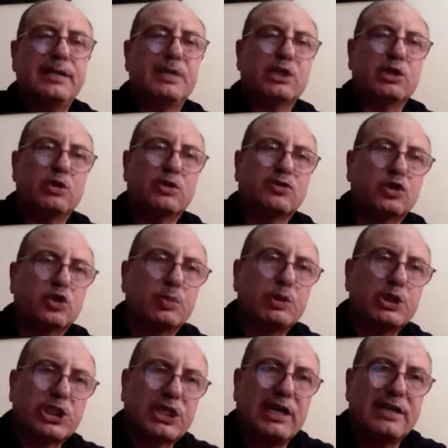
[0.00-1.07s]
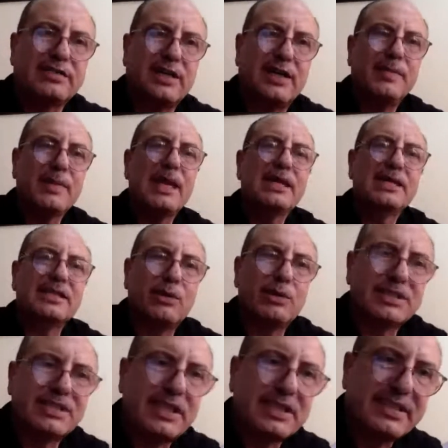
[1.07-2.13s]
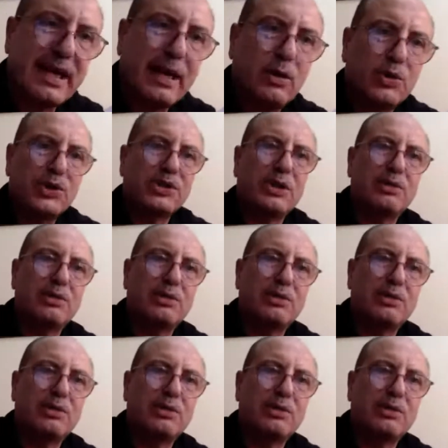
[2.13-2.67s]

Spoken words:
but also to push Gaza towards the south,